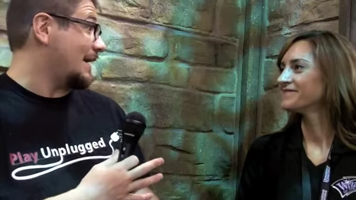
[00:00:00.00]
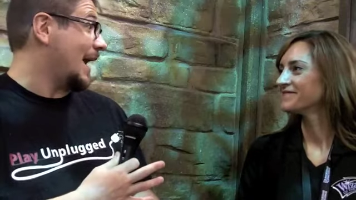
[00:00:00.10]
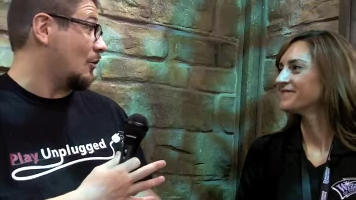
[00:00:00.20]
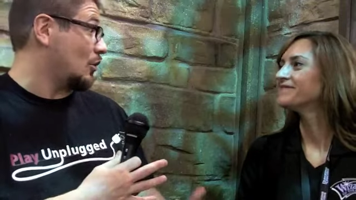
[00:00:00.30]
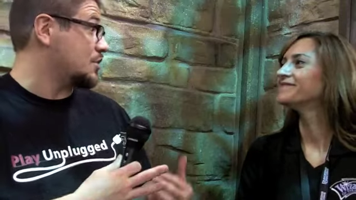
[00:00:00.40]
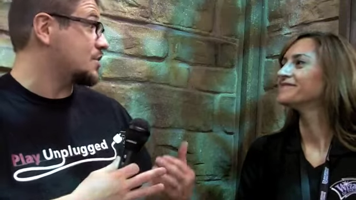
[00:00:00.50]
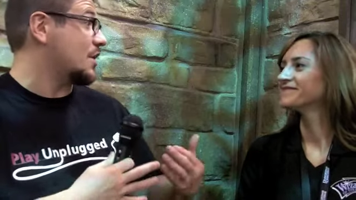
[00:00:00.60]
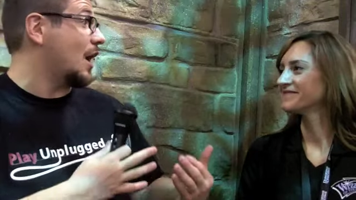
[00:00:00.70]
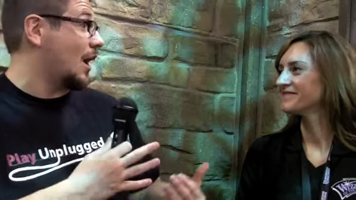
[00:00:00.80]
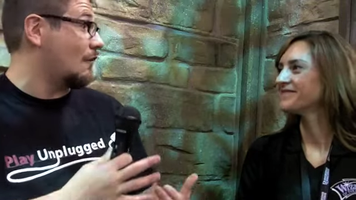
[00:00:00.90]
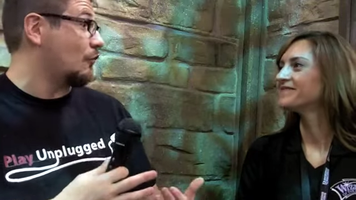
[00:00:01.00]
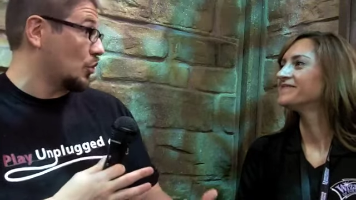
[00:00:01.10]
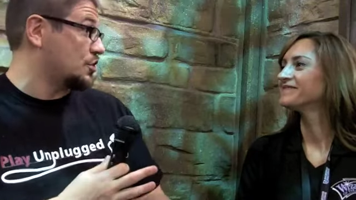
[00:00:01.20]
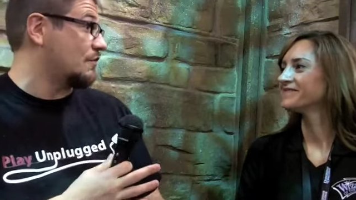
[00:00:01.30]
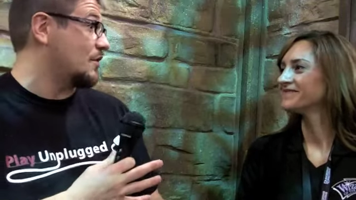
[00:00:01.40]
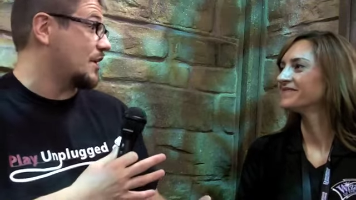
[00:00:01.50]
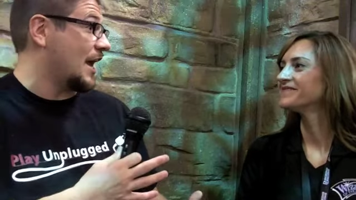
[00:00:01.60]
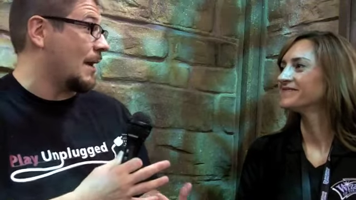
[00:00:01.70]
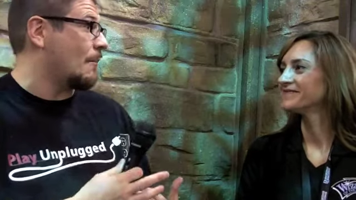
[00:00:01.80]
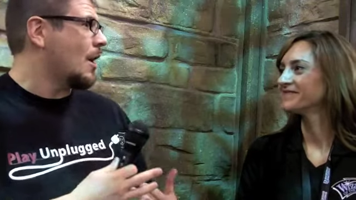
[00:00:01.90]
Speaker 1: encounters uh, version of the
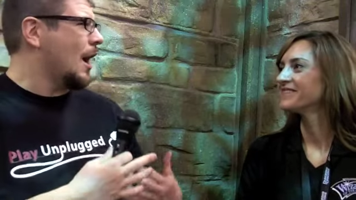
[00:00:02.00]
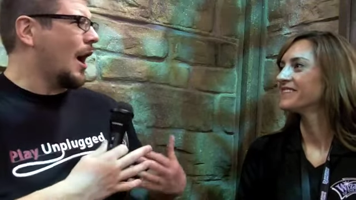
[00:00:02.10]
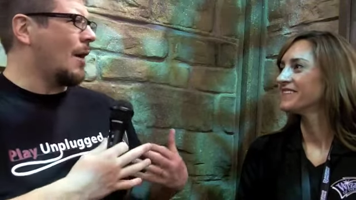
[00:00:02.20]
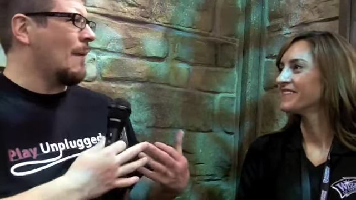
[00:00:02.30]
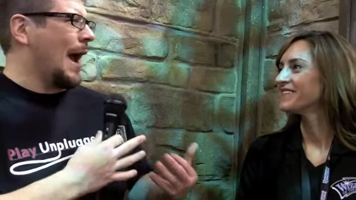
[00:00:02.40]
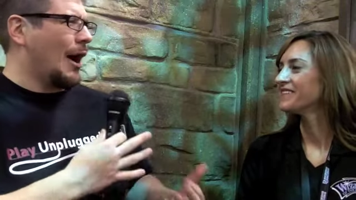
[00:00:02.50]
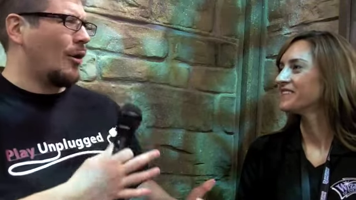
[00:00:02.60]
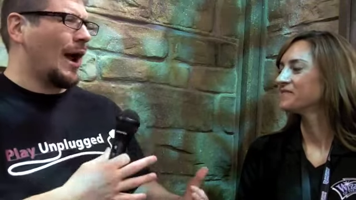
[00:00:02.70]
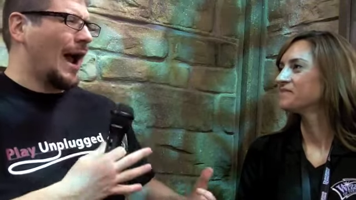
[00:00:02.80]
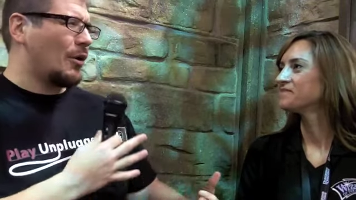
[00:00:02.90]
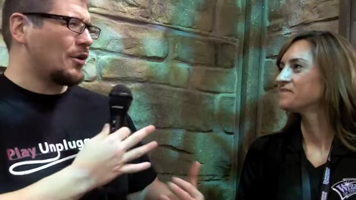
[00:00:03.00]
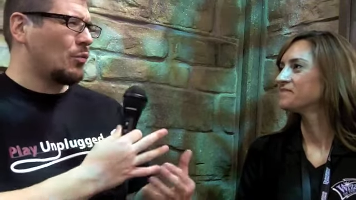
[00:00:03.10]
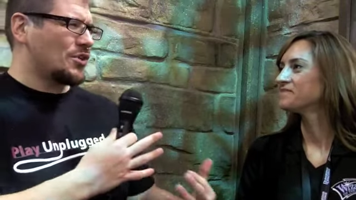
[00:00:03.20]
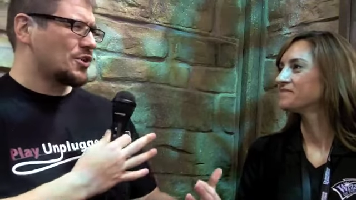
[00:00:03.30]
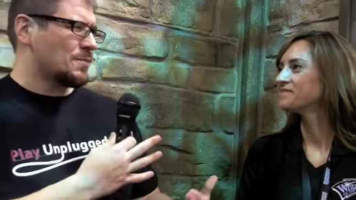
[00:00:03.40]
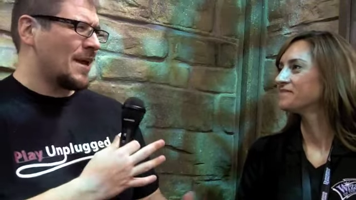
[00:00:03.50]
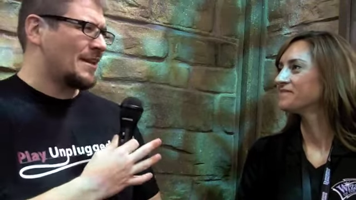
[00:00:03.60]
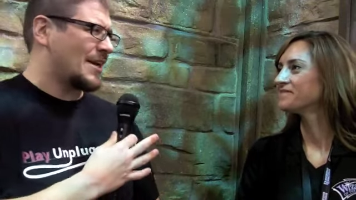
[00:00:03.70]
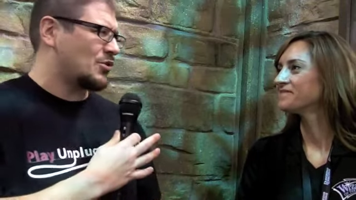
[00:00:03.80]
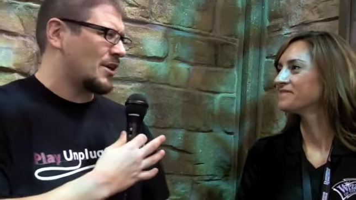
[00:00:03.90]
game. Um, how, how did Wizards make
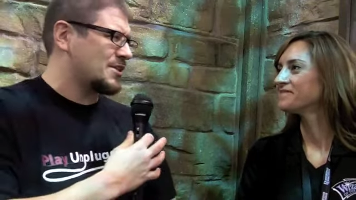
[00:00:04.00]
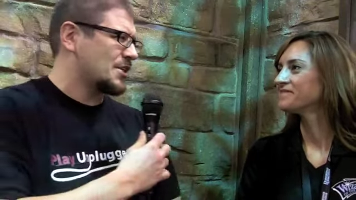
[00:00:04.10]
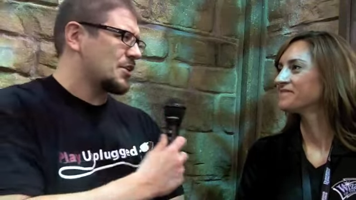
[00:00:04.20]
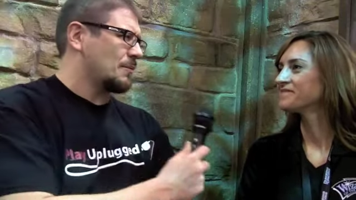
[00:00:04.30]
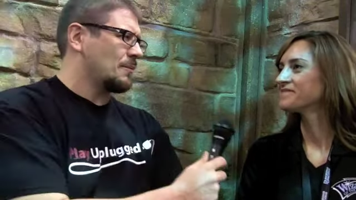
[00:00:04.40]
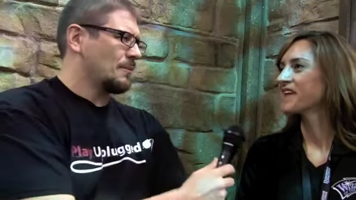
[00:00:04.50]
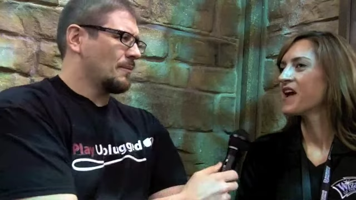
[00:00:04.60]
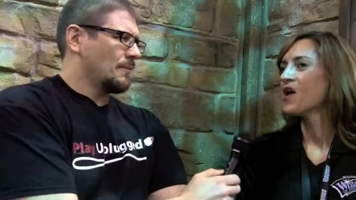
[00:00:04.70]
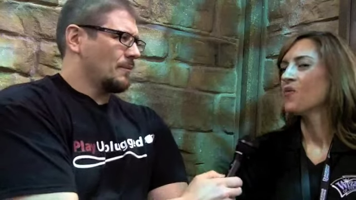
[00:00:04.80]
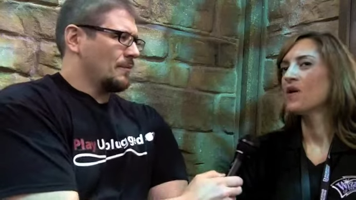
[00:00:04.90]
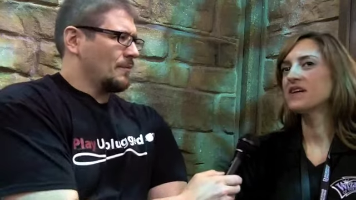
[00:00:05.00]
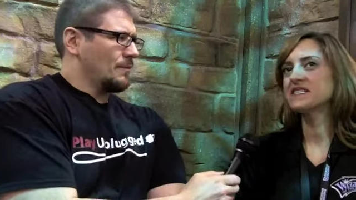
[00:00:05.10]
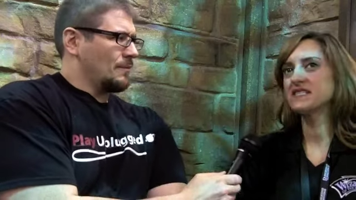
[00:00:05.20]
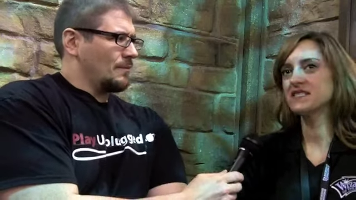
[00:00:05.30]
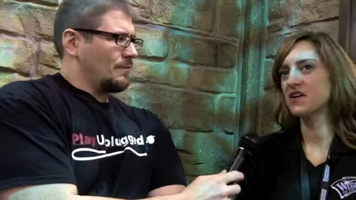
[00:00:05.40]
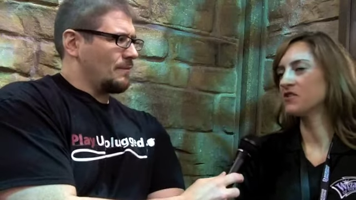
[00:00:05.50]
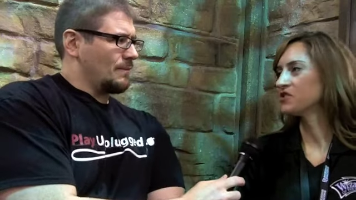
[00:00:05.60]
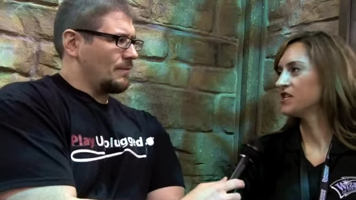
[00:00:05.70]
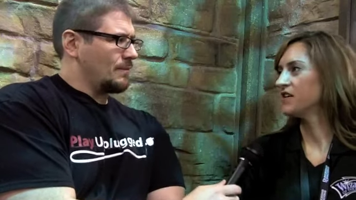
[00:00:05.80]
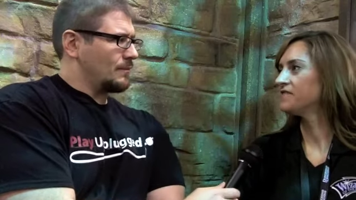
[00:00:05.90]
that transition?
Speaker 2: Well, it's a subtle
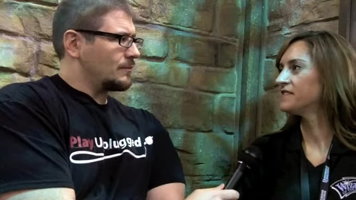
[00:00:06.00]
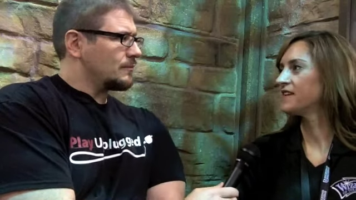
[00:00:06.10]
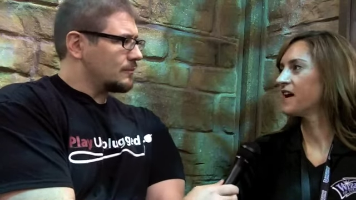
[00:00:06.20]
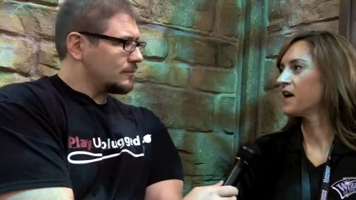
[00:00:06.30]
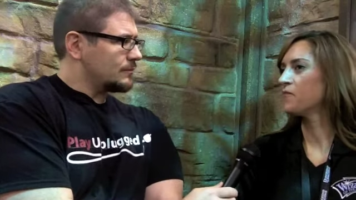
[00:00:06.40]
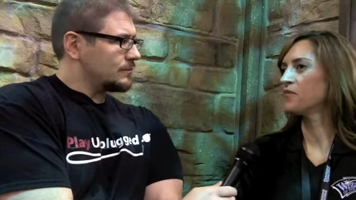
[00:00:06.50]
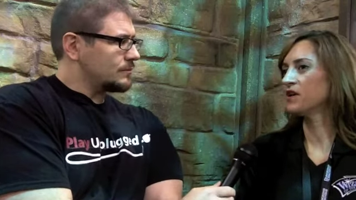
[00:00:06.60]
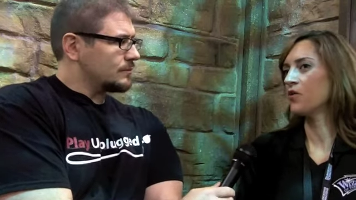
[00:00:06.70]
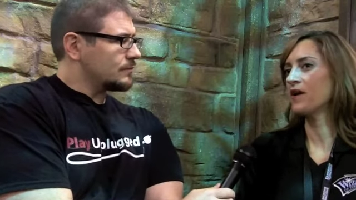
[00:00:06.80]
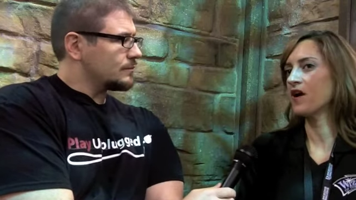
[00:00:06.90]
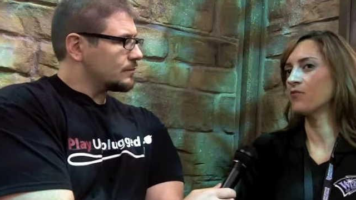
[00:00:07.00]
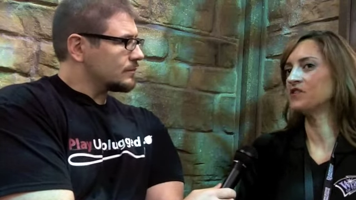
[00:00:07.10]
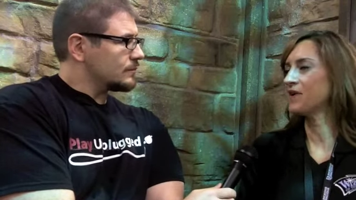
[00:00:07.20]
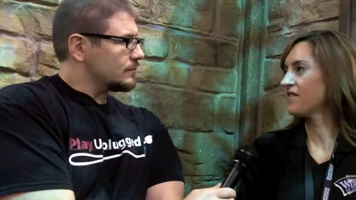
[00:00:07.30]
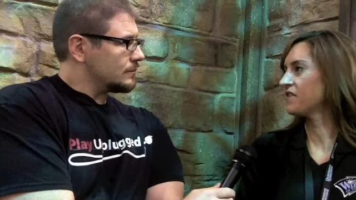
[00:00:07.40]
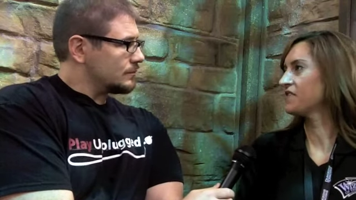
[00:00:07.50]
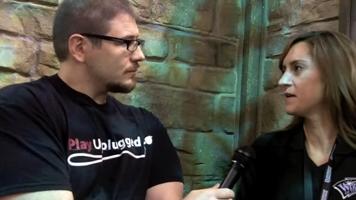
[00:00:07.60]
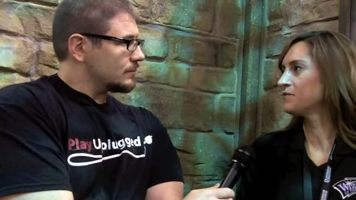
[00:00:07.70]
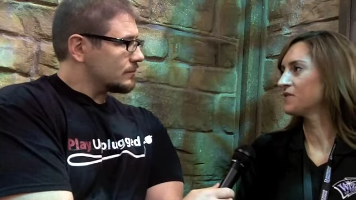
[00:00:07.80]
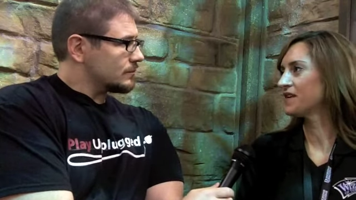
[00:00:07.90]
shift. Um, you know, we all, we do have the
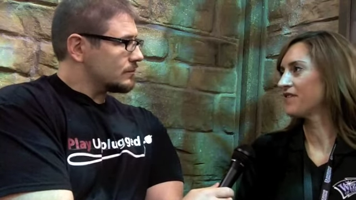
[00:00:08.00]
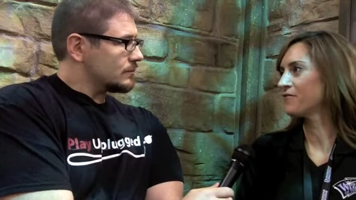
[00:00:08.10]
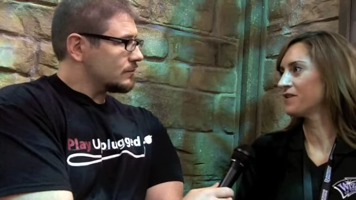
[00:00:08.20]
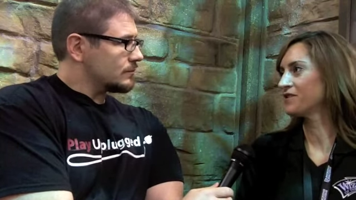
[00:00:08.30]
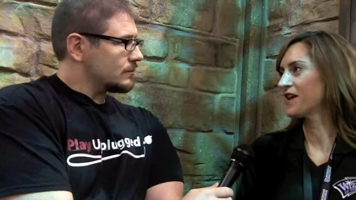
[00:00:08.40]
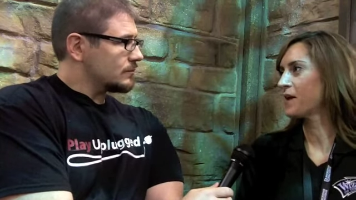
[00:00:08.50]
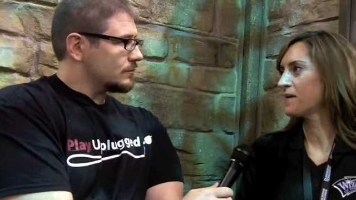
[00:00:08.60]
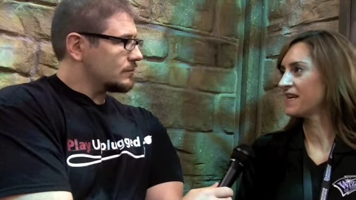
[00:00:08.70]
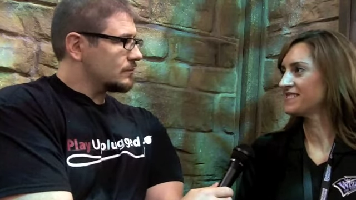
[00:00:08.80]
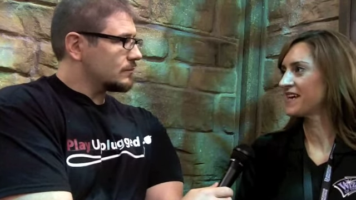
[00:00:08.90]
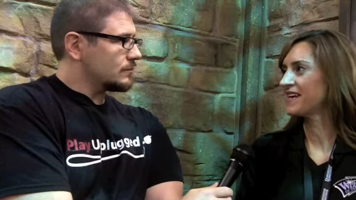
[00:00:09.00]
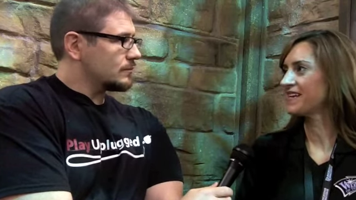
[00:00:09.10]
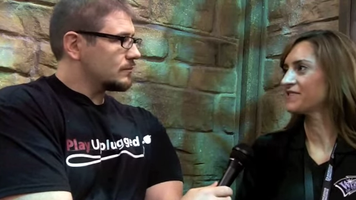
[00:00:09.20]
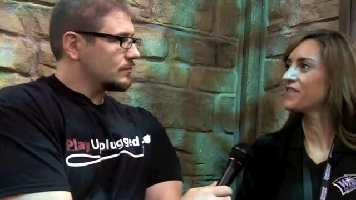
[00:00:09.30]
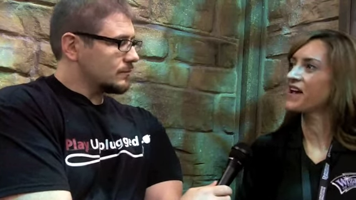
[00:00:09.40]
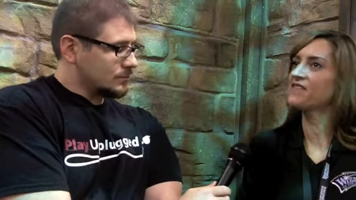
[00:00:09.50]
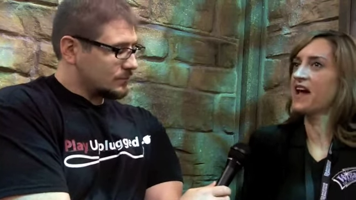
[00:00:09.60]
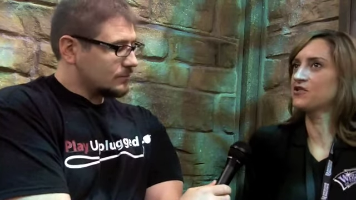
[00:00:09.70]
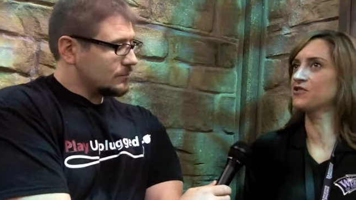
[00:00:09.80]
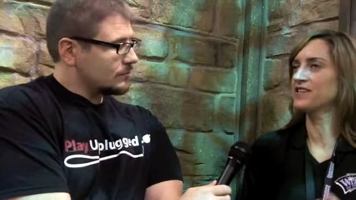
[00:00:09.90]
themes with the Neverwinter campaign setting, so that
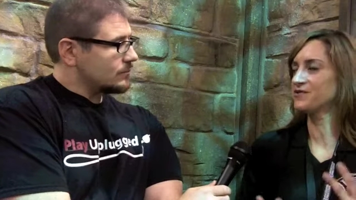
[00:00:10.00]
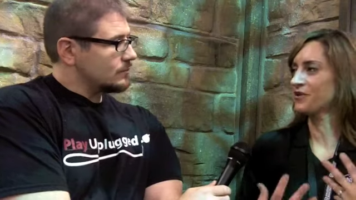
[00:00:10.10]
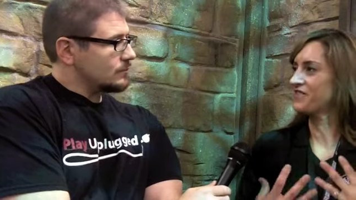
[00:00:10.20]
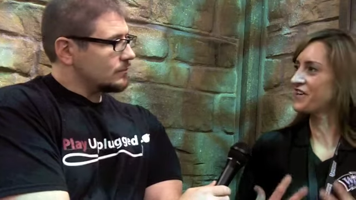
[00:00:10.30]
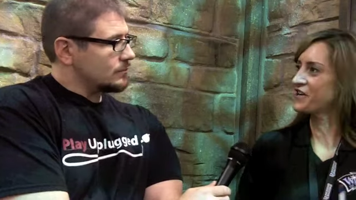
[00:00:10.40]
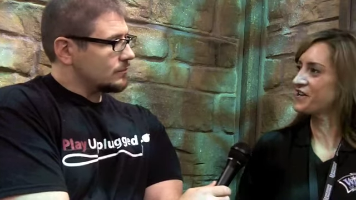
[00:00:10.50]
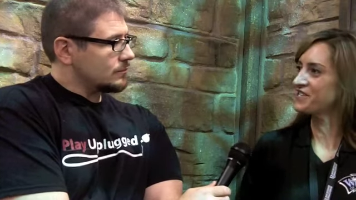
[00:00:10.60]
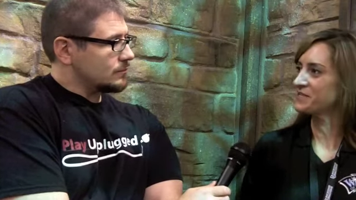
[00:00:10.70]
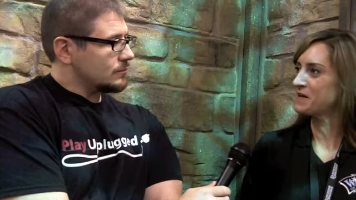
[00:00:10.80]
naturally sort of encourages